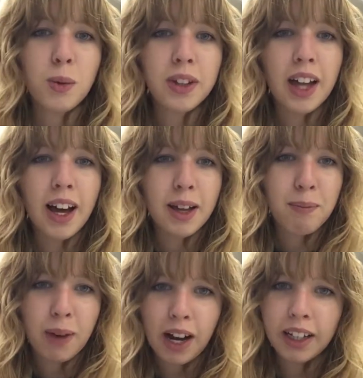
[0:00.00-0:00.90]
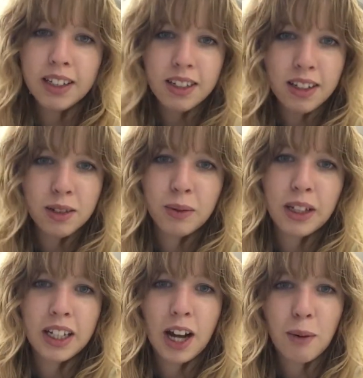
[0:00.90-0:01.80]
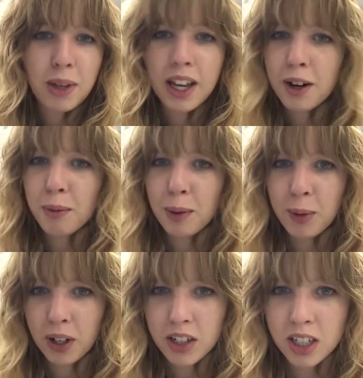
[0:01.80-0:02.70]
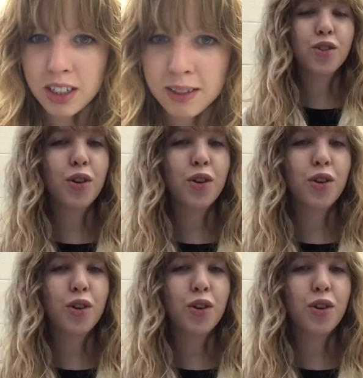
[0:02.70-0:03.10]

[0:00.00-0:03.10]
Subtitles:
With that in mind, we can now begin our preparation.